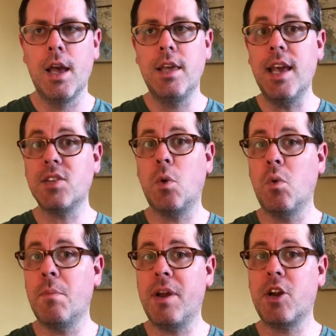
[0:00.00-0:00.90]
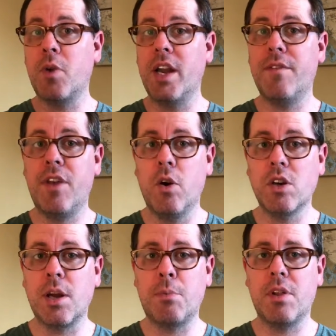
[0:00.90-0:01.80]
Yes, it would have been great if he
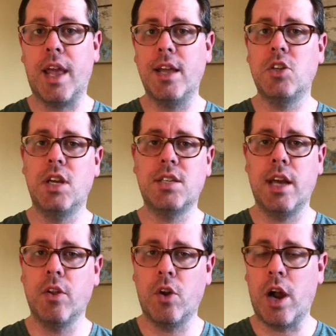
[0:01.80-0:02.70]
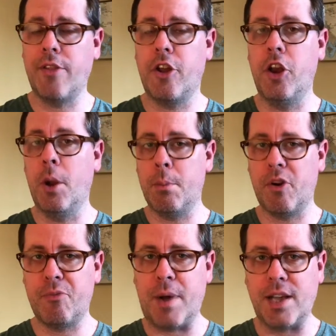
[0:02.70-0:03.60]
hooked up with A.J. Taylor on the number
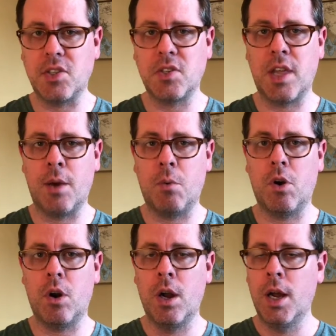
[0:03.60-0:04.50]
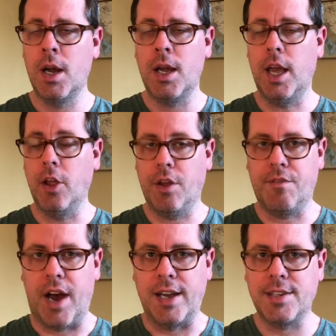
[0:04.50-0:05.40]
of passes that were
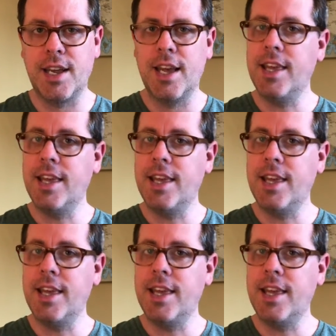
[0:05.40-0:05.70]
ill-advised.